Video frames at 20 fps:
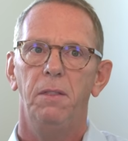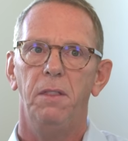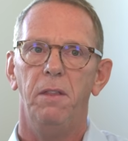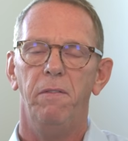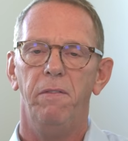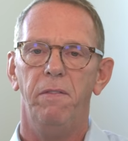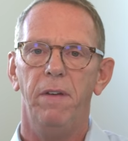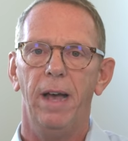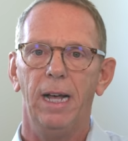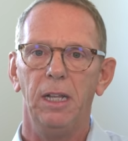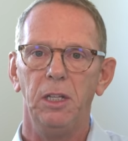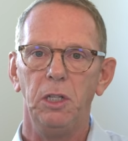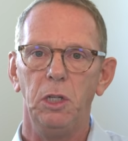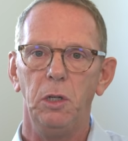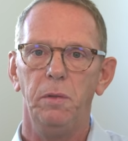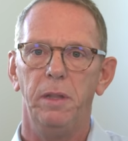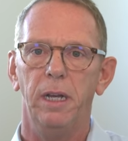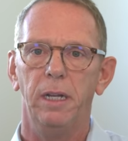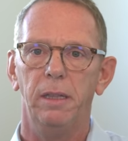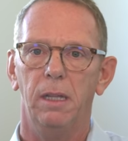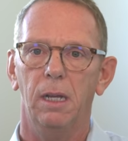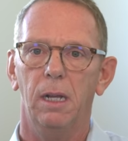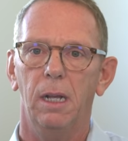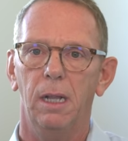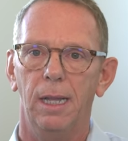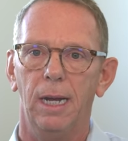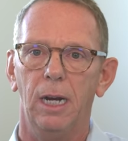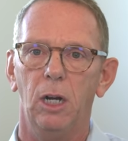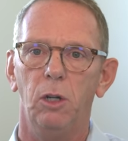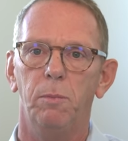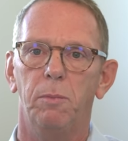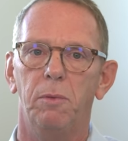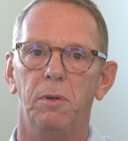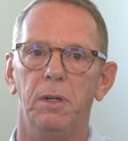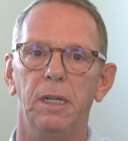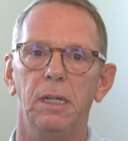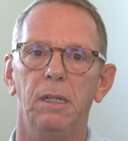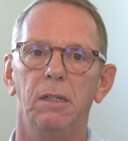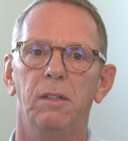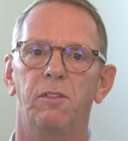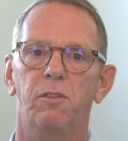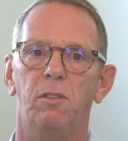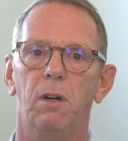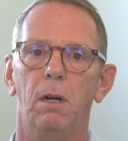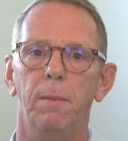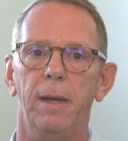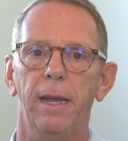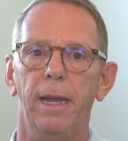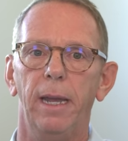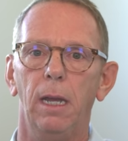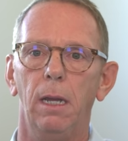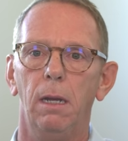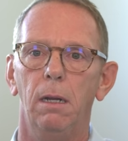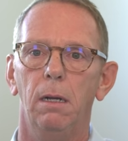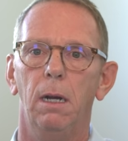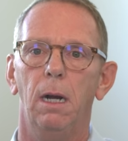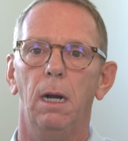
the value that the cloud brings from a